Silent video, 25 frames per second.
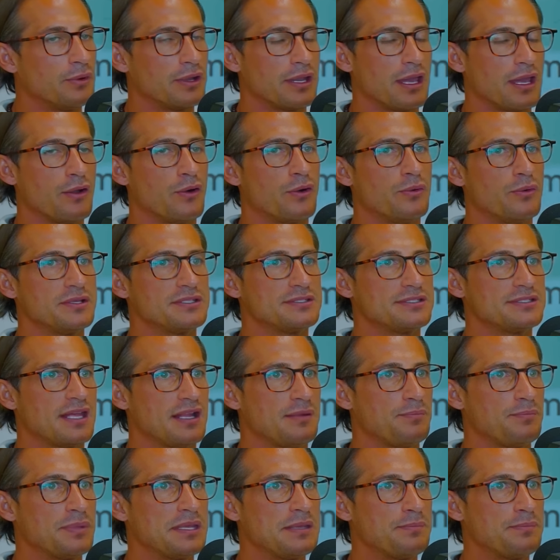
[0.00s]
what I always
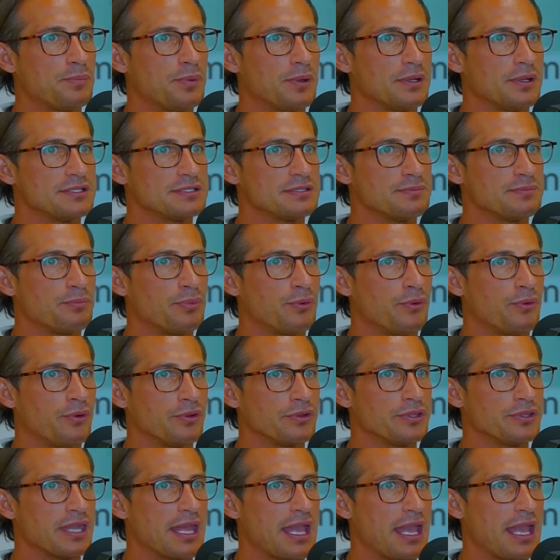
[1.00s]
tell people, it's
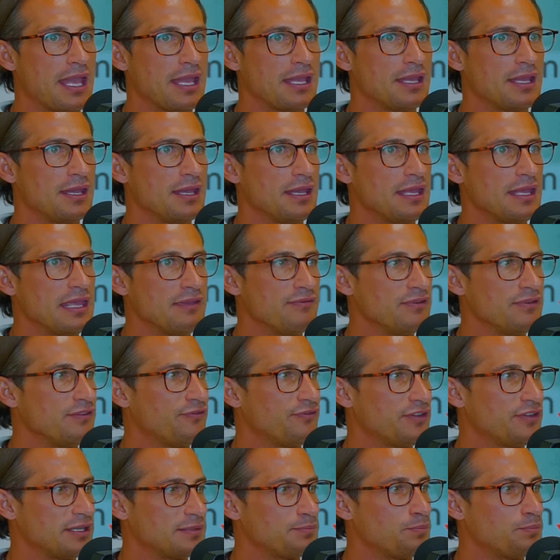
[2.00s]
important, hey, even
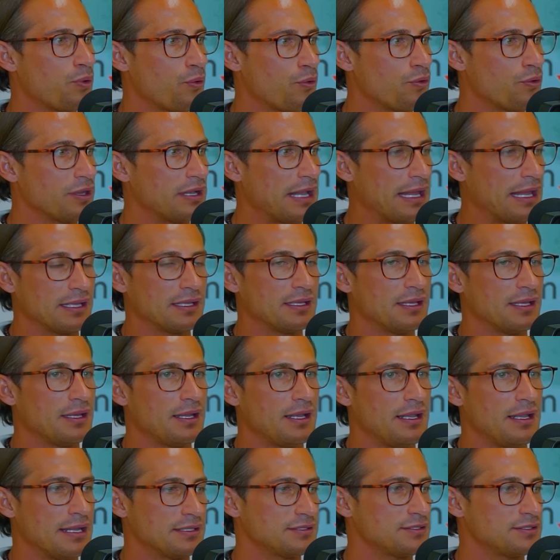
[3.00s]
if that,
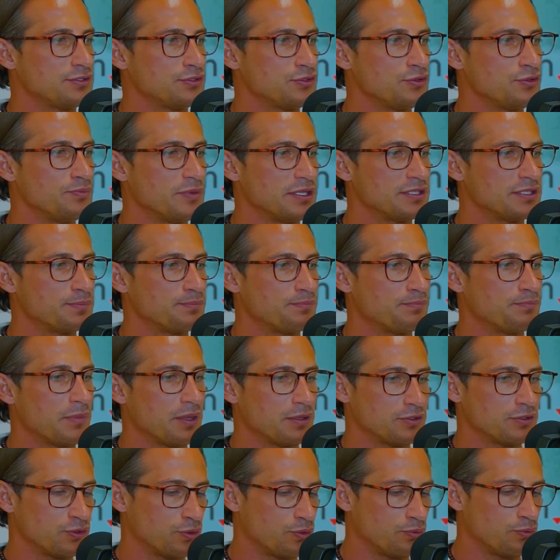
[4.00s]
let's assume this,
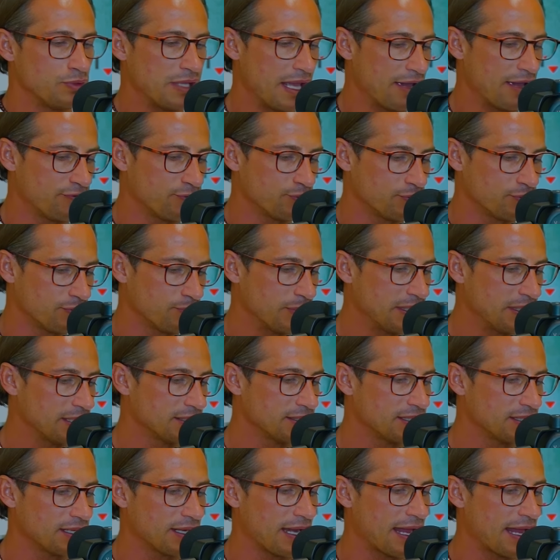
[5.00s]
so we
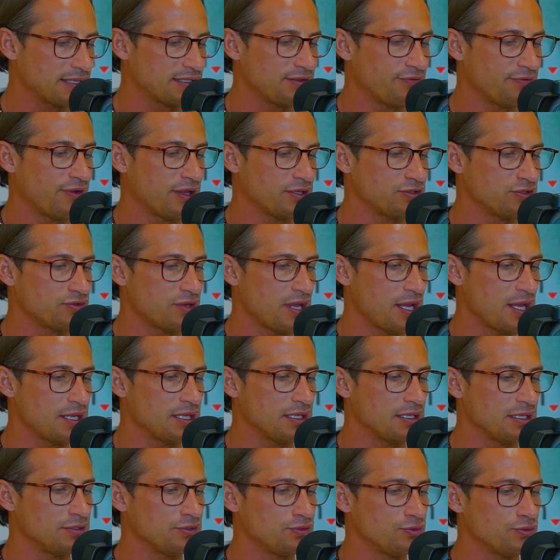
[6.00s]
can classify
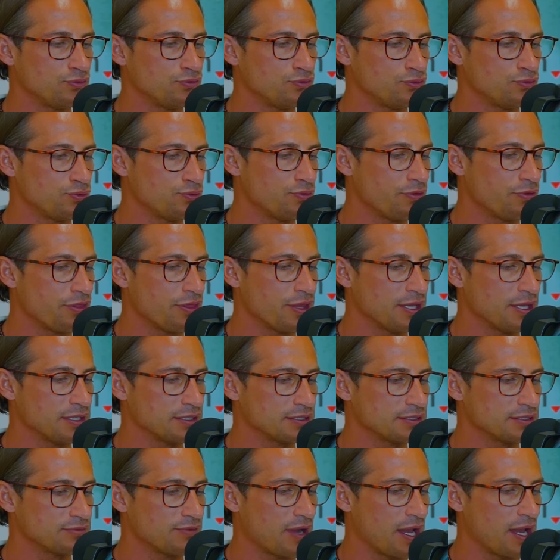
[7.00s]
trading into two
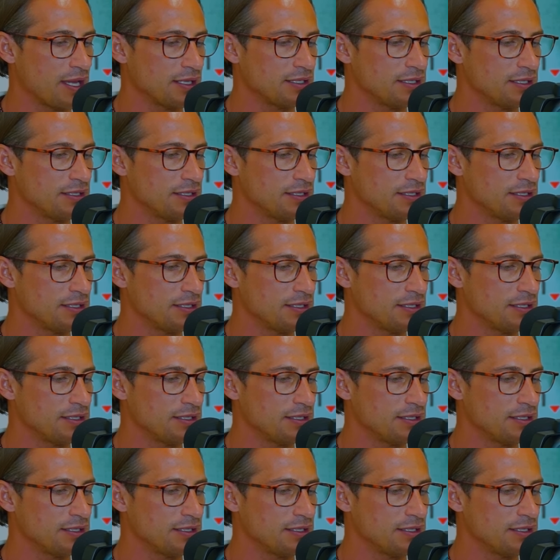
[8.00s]
things, right?